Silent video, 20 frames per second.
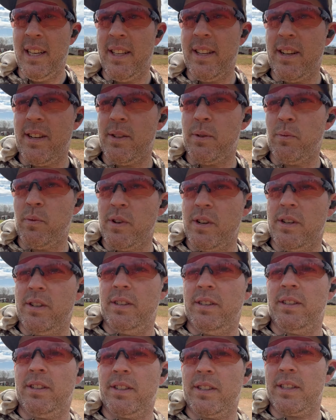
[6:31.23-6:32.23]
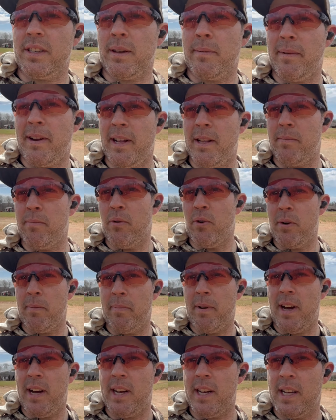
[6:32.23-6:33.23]
there's Will, just coming out of the porta
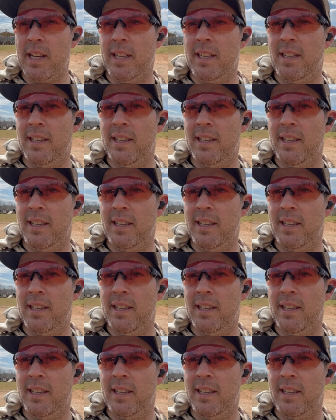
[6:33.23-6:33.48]
potty.